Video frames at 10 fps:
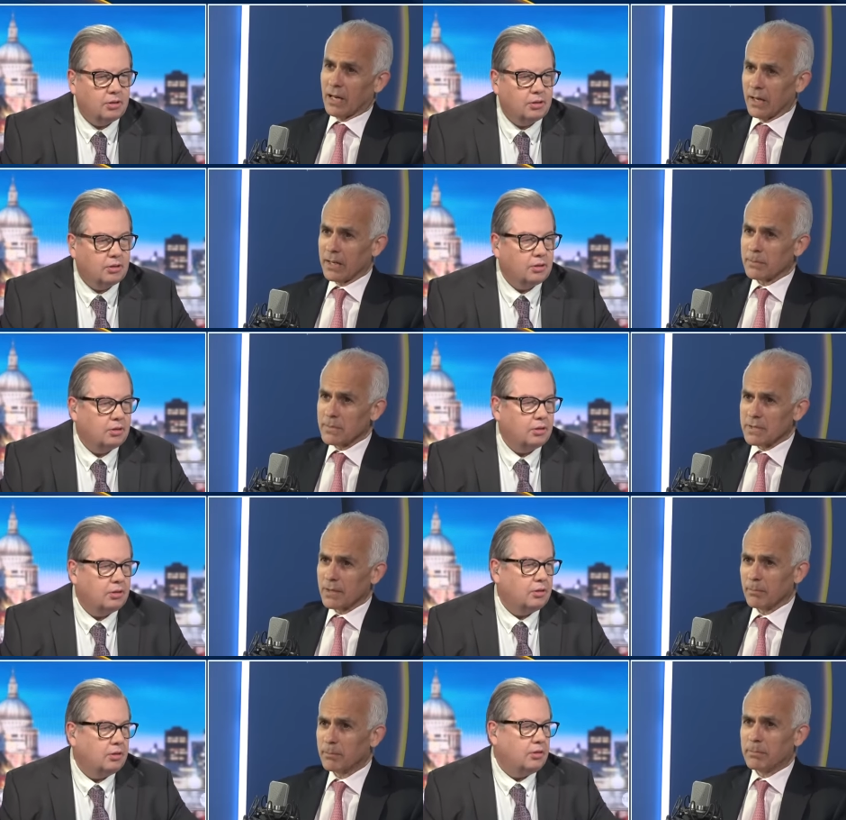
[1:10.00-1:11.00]
Speaker 1: times
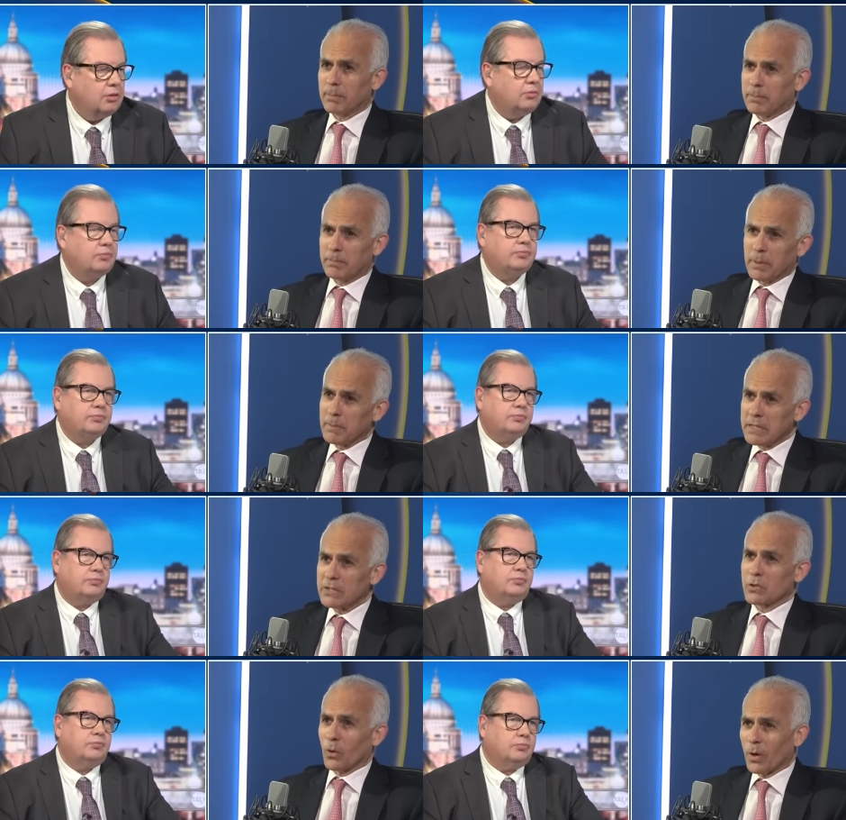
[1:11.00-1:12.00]
Bibby
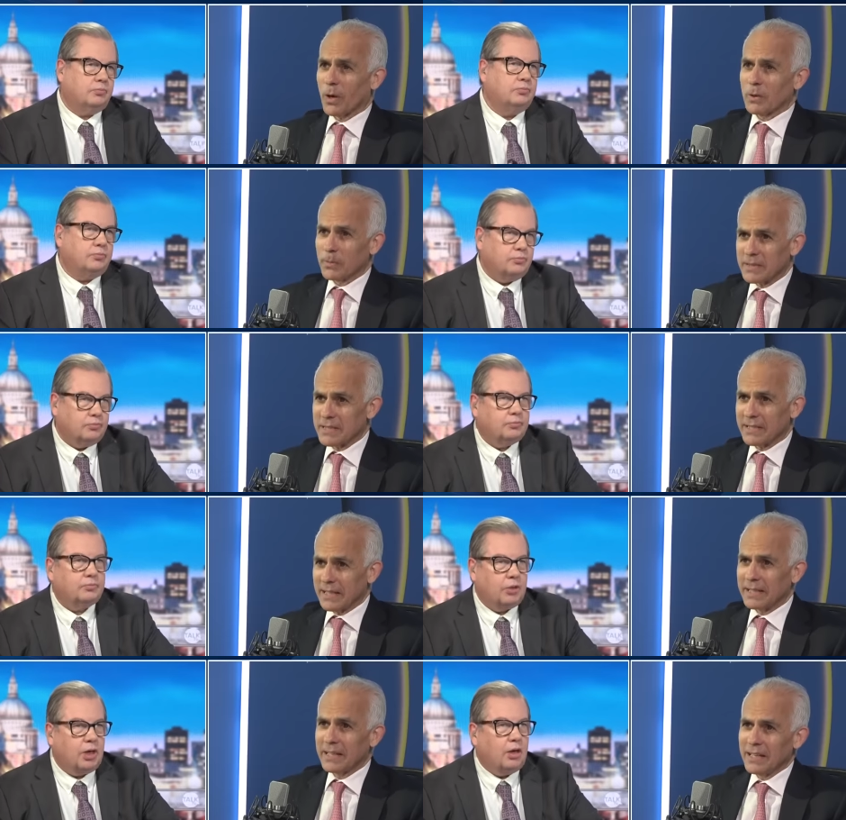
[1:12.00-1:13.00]
Stockholm, mm. isn't
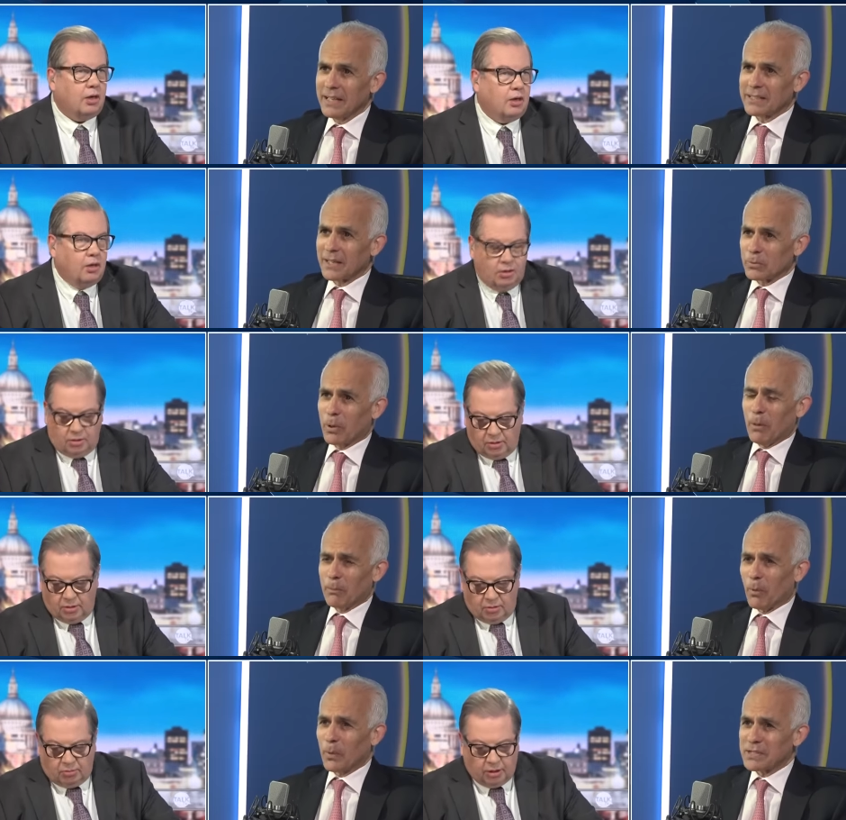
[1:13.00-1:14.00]
it? Yeah. So that's
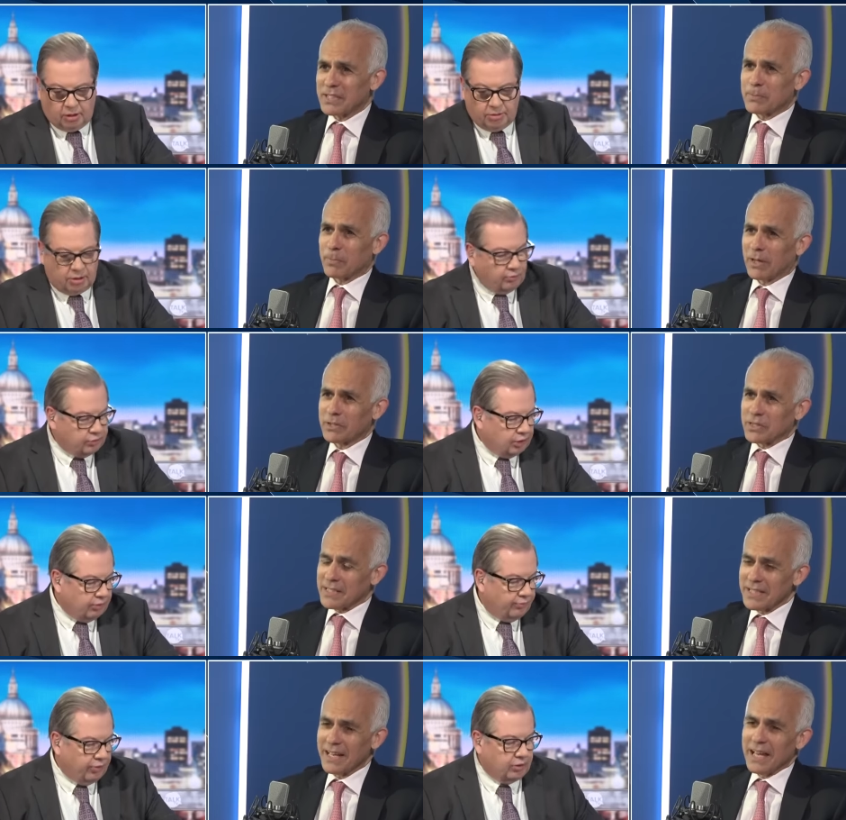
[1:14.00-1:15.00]
1.6 well, I mean, barges, I've seen a
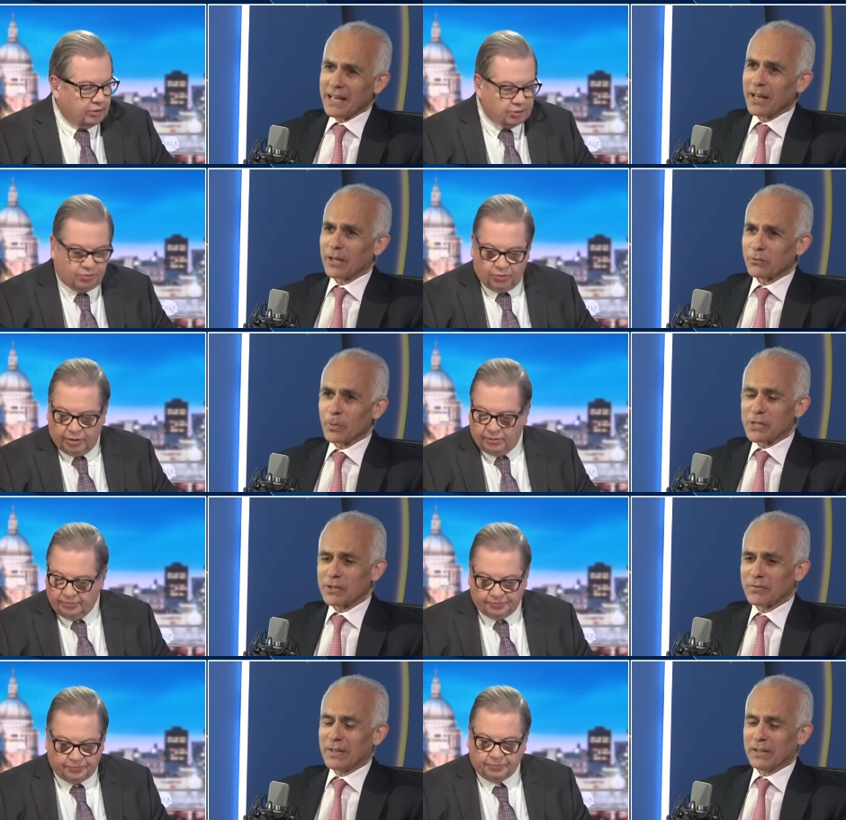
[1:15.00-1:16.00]
figure this none morning. of
Speaker 2: which are
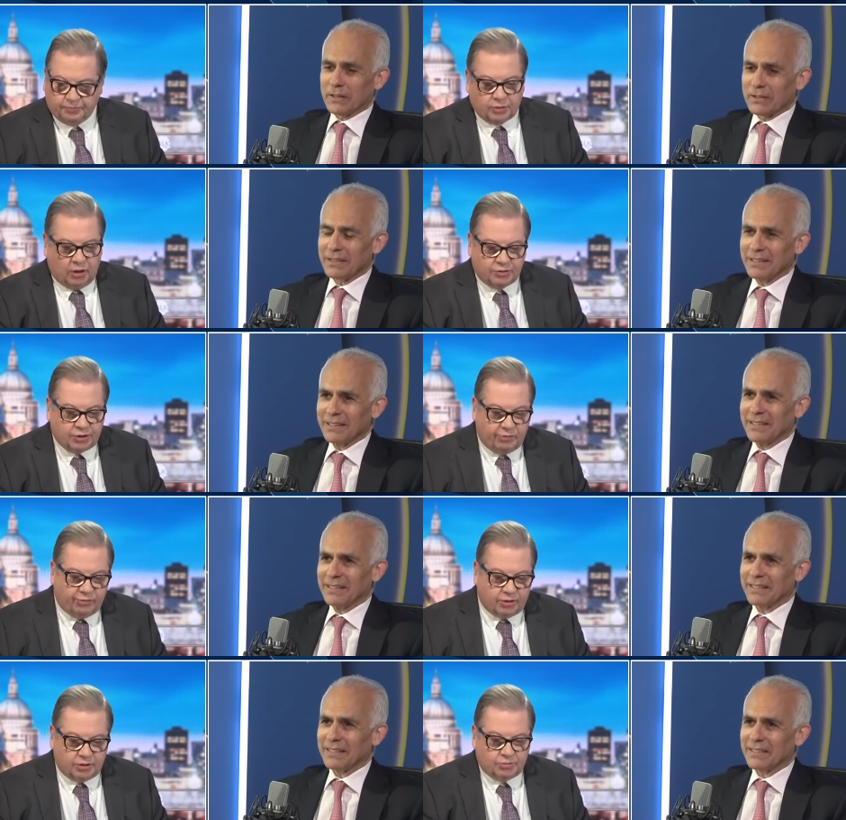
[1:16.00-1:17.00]
filled. I've seen a
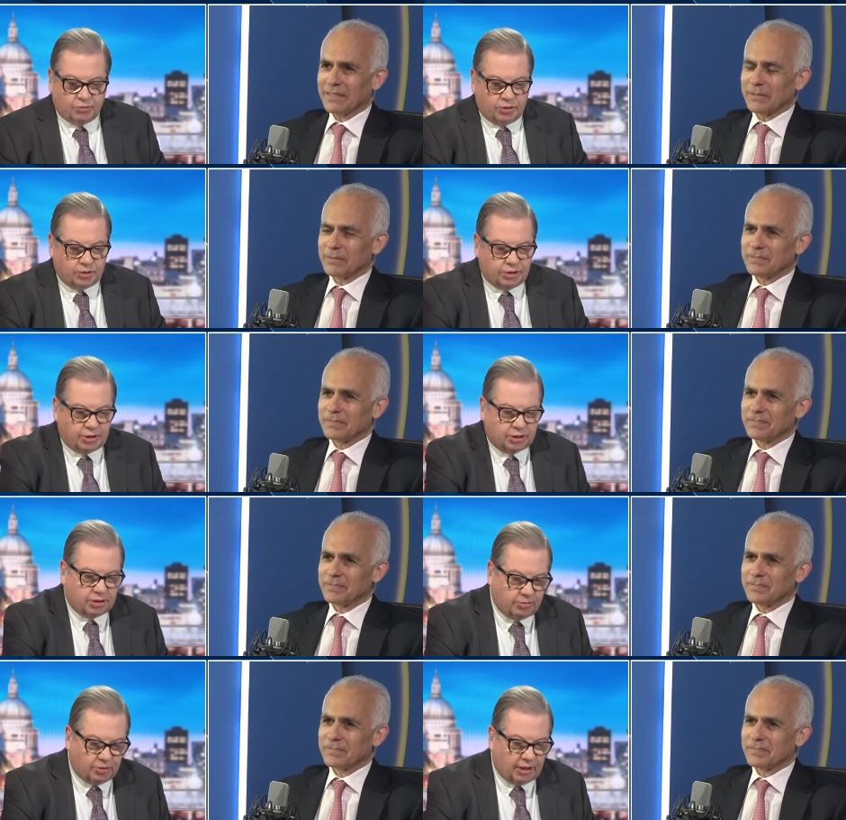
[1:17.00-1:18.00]
figure this morning that suggests that
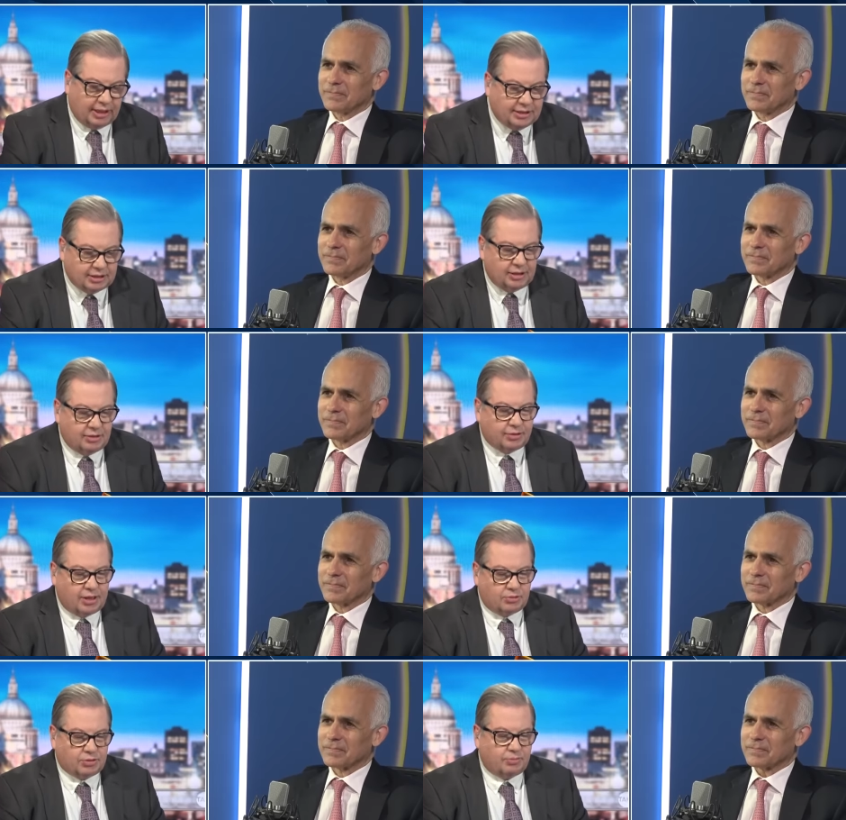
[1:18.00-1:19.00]
something like
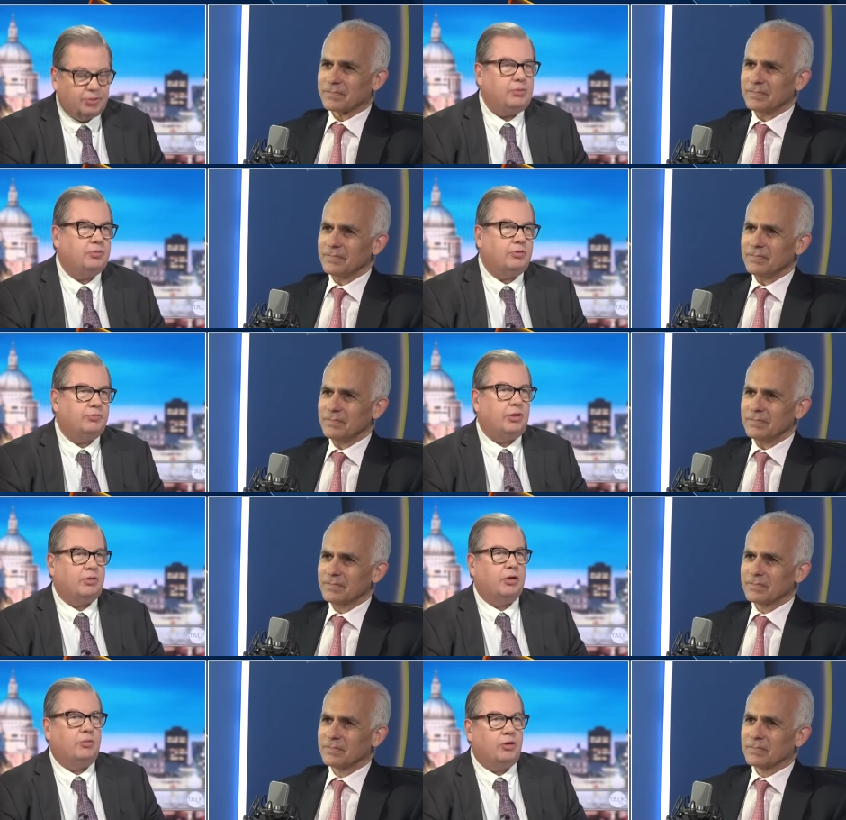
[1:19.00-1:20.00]
18,000 people have now
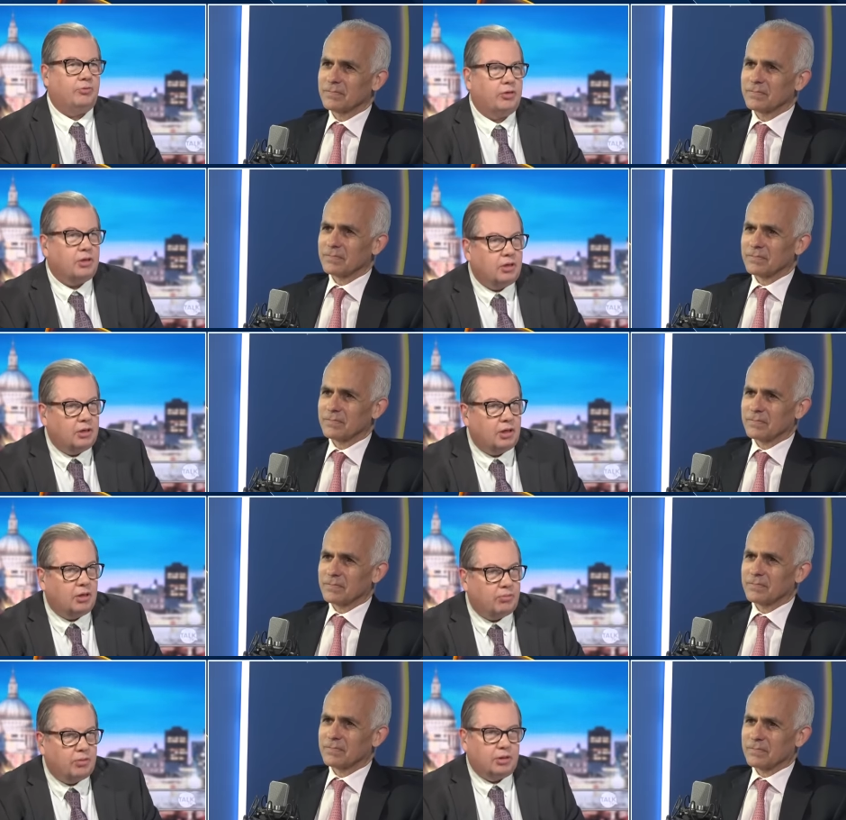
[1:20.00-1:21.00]
come over
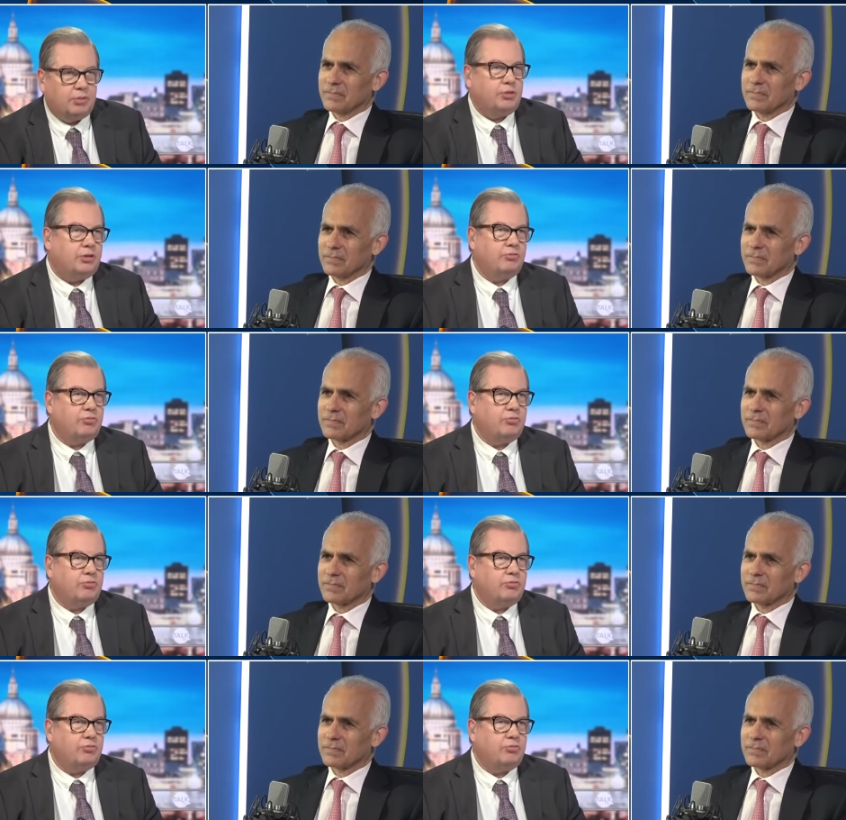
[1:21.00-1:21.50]
um, within